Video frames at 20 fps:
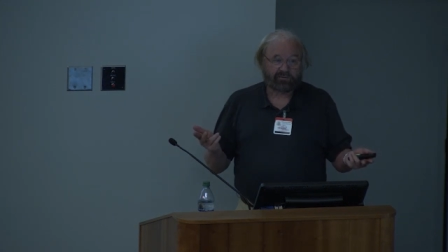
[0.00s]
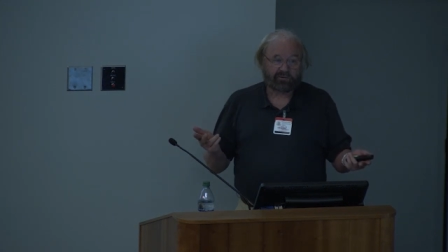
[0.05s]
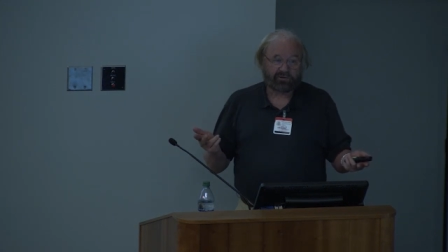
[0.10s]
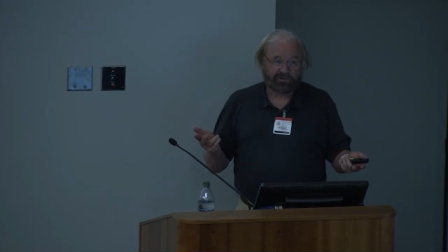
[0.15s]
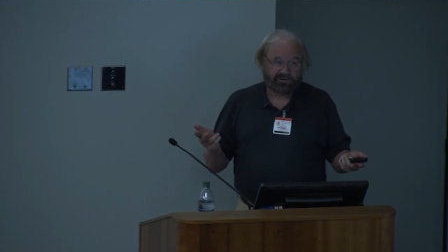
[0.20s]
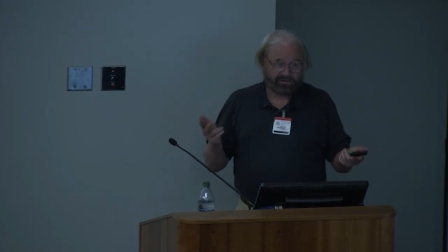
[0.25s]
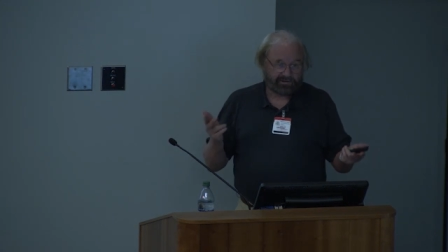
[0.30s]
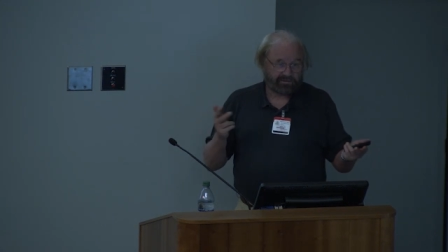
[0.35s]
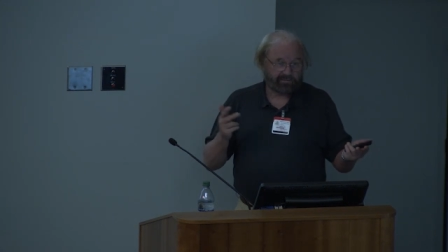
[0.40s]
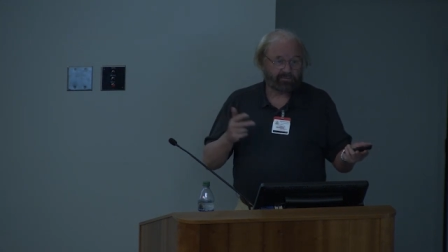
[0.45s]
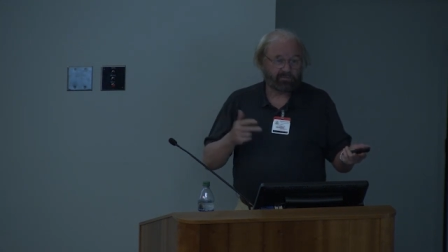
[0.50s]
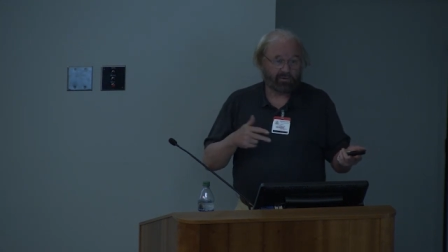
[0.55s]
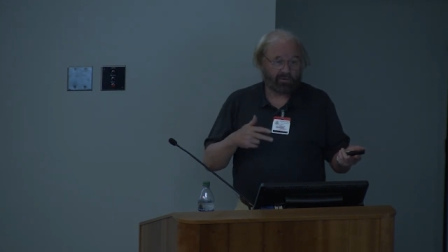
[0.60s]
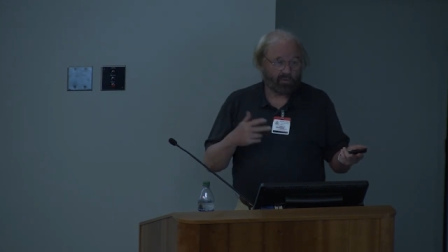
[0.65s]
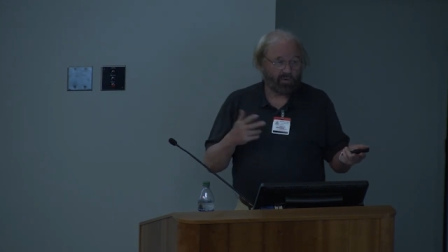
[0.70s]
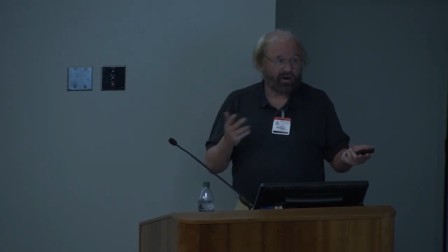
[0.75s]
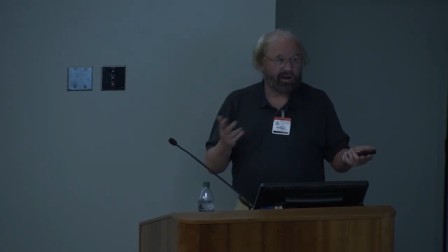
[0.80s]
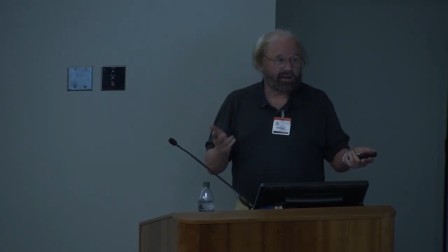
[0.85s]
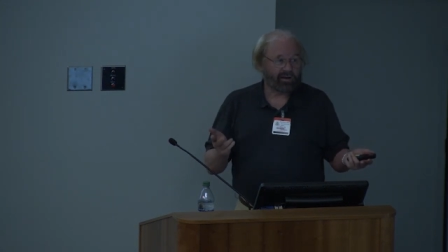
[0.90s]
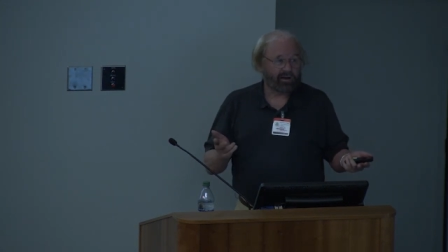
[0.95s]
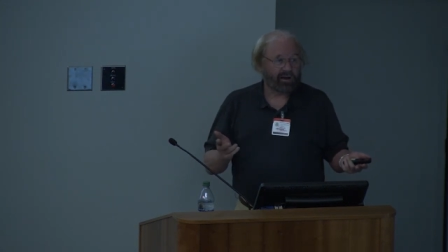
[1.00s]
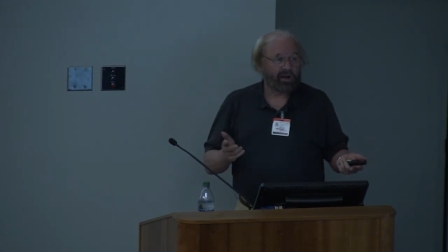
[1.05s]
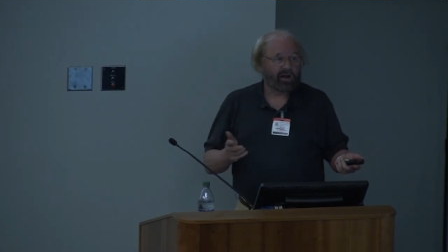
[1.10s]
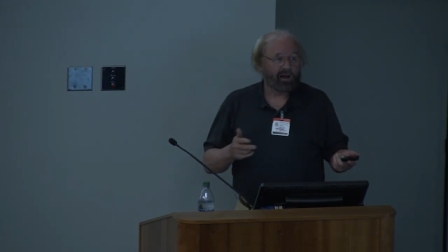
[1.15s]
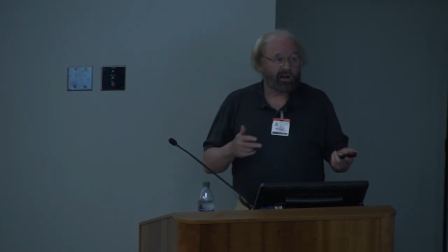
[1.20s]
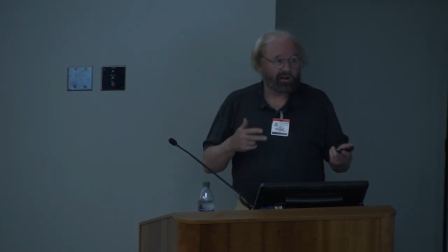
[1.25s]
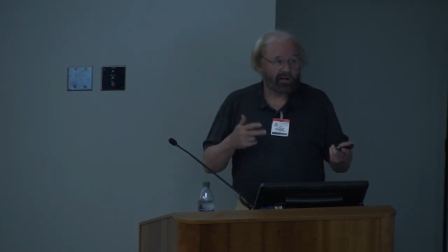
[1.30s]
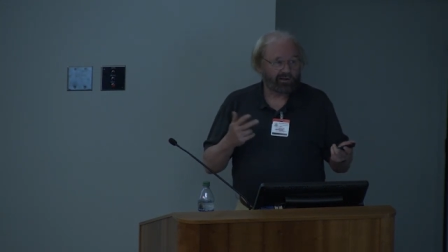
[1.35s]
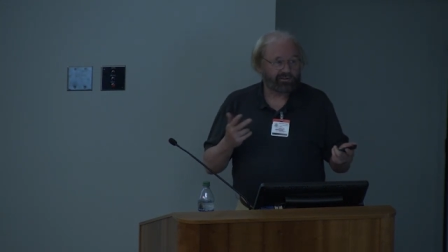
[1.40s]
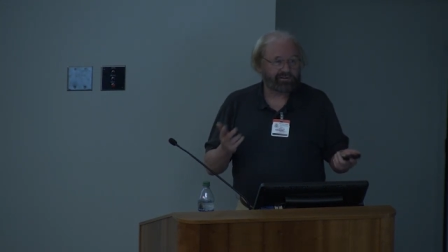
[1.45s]
which is the way
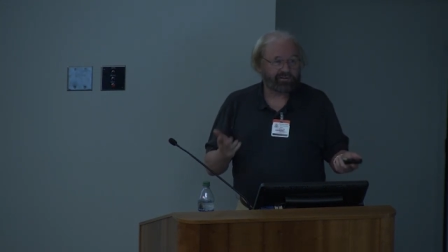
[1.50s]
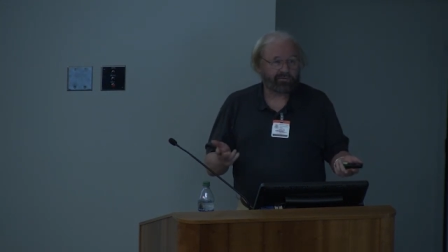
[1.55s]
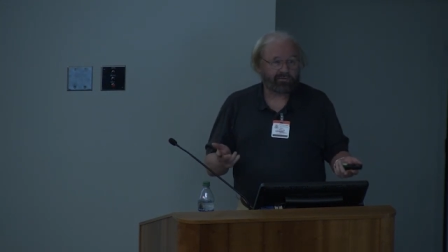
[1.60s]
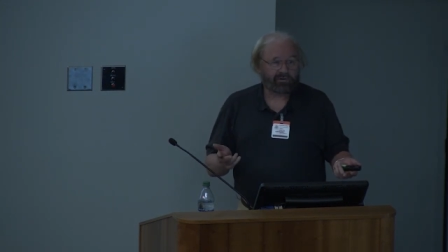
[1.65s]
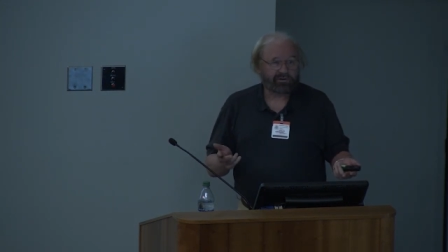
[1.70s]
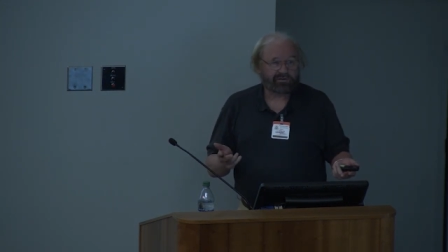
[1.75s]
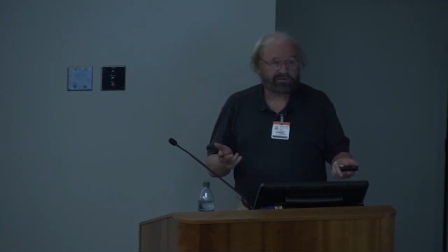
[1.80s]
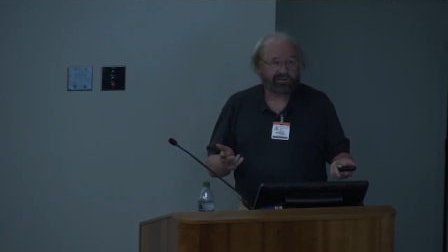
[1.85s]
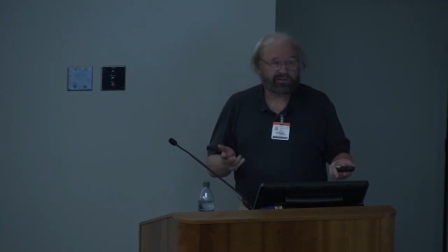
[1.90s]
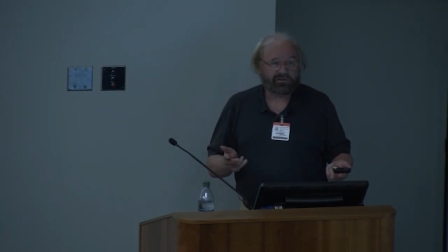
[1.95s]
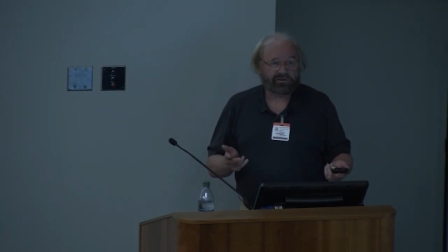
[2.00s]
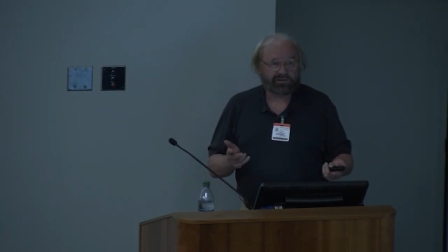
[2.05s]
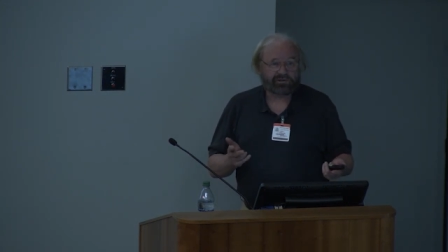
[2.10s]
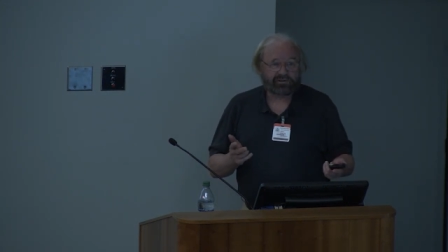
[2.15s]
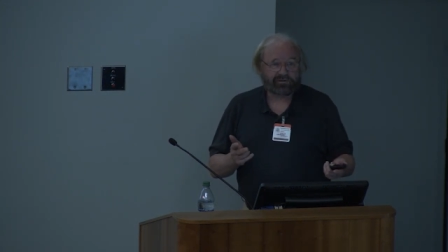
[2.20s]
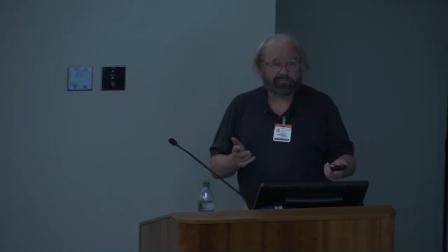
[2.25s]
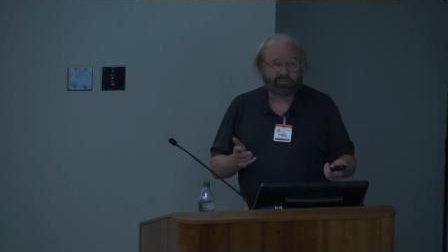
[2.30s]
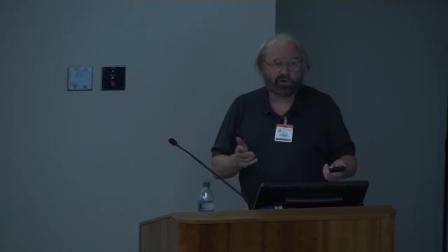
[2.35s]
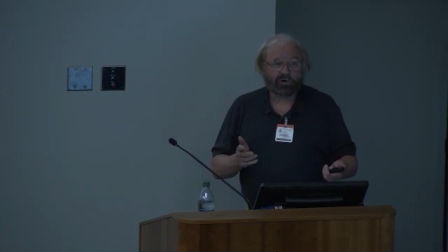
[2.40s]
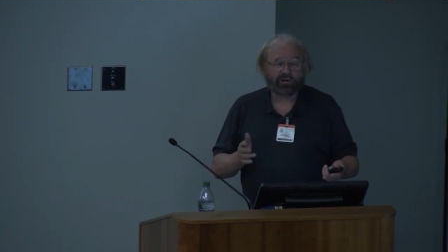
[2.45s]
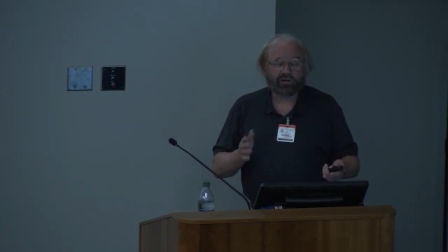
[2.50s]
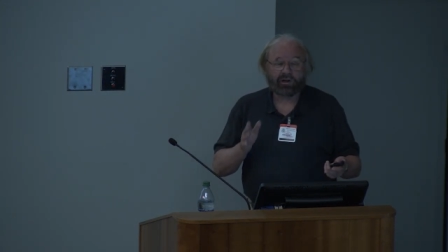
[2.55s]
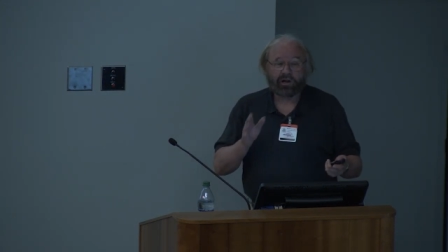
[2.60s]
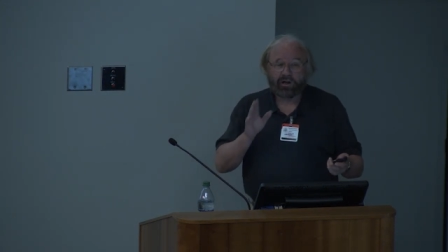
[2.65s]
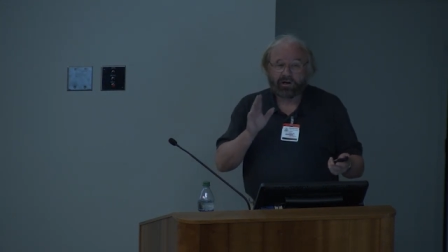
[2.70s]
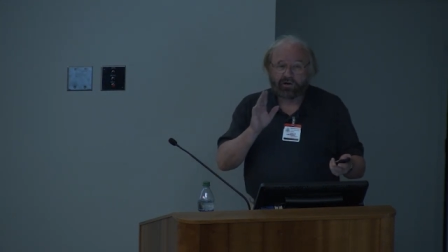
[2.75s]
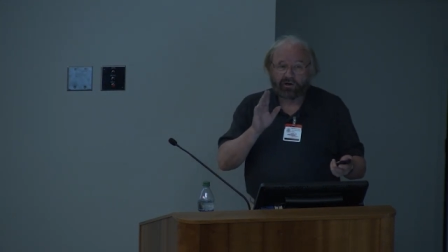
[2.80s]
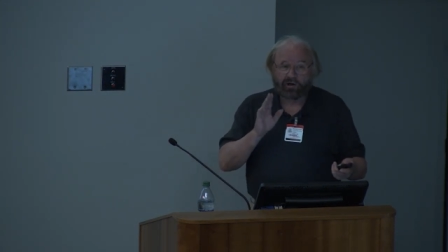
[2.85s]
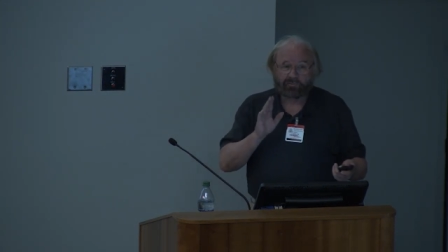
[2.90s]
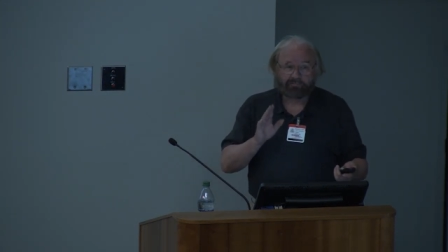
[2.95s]
lots of the research is supporting,
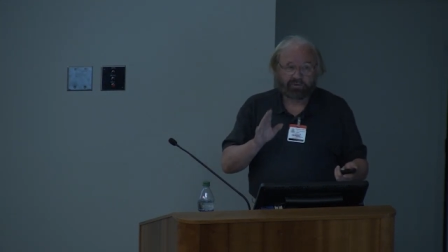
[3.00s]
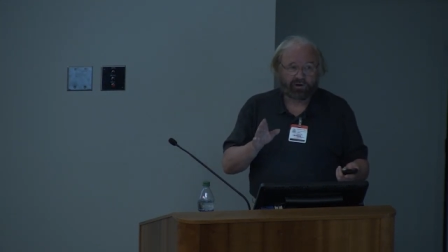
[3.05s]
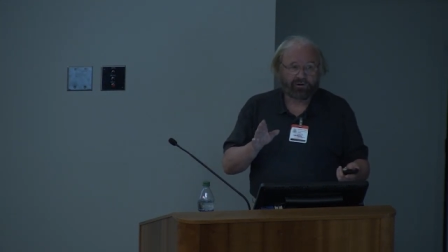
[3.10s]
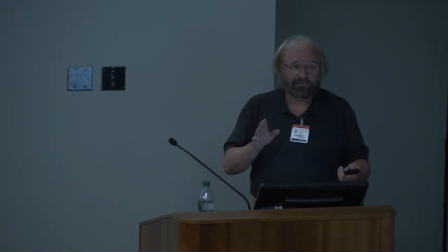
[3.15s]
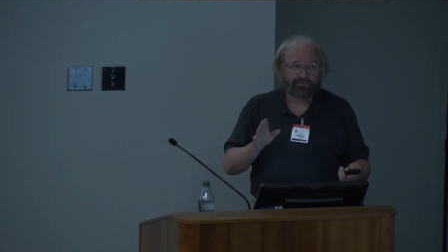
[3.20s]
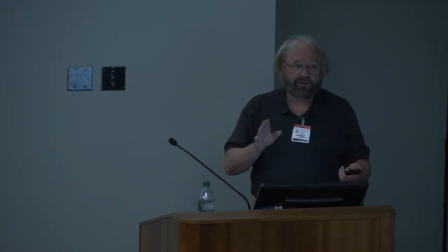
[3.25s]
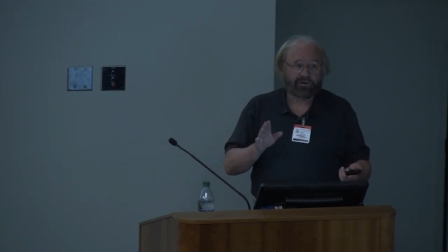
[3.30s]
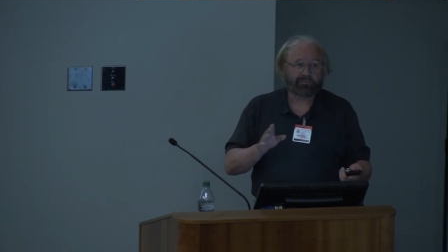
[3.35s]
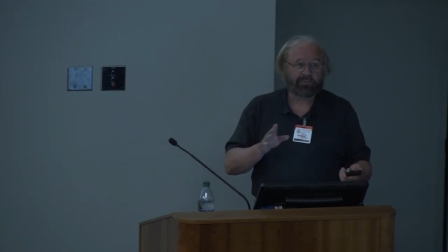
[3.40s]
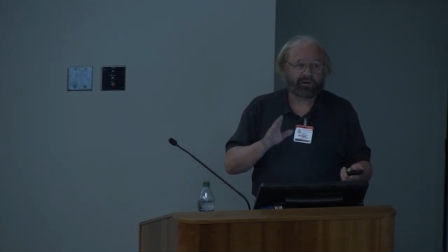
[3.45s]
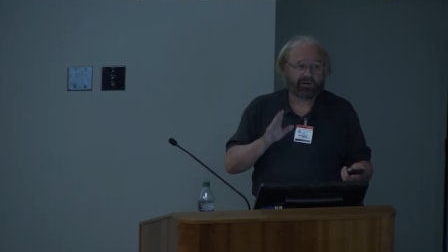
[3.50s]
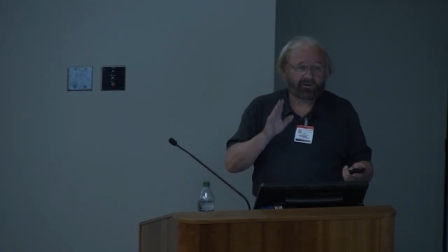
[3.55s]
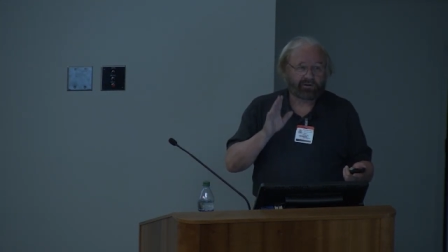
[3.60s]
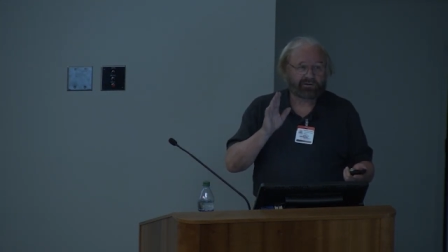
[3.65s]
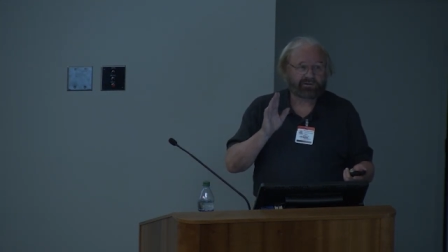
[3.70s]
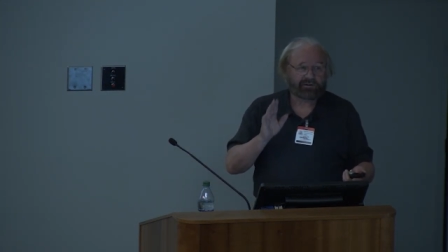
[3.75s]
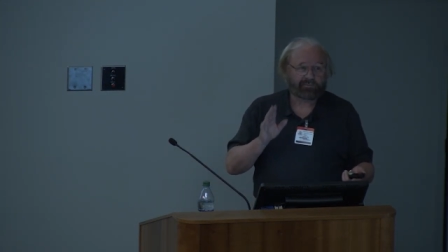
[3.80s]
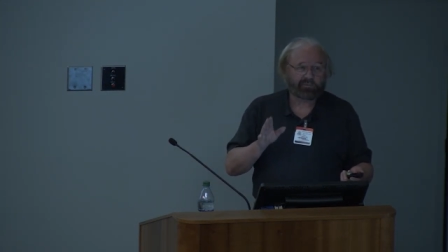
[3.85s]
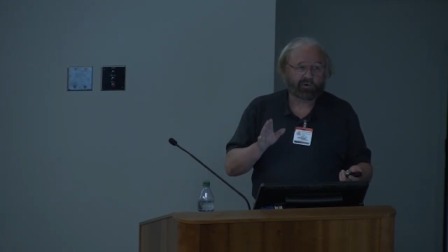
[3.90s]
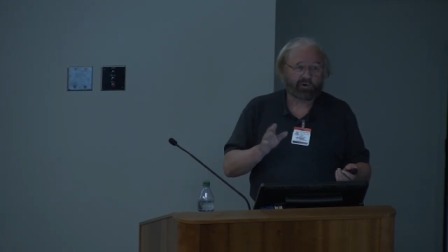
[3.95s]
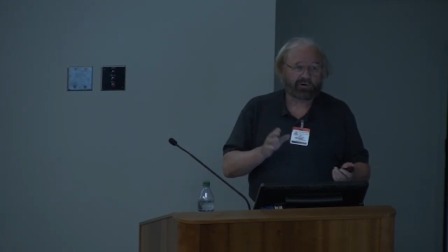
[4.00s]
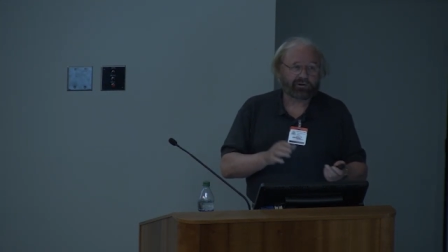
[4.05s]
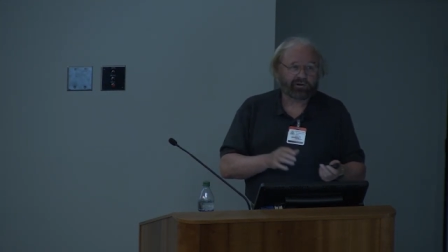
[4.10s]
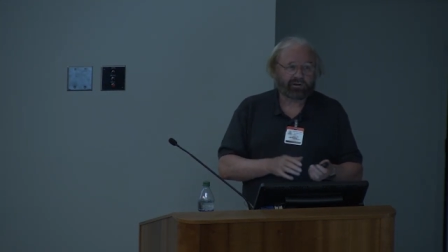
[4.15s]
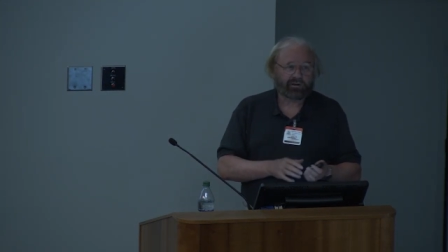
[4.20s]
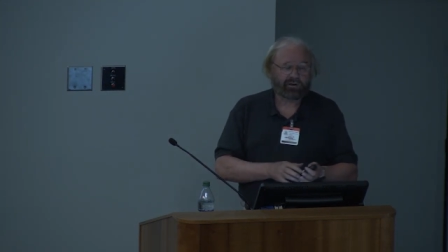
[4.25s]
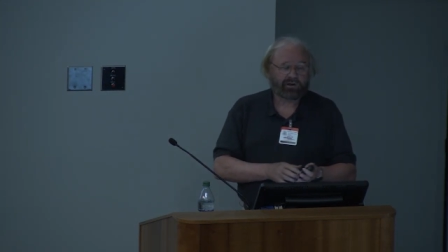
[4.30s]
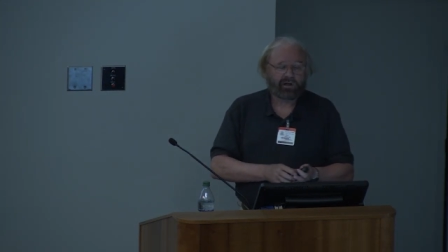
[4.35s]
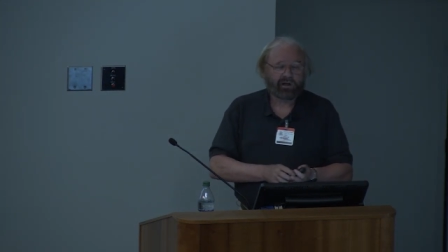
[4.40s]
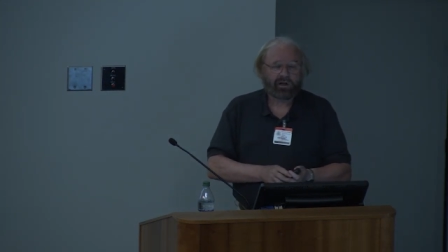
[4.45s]
not perfect, but
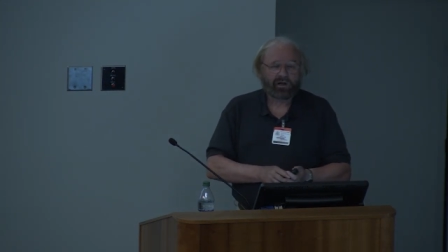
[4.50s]
supporting,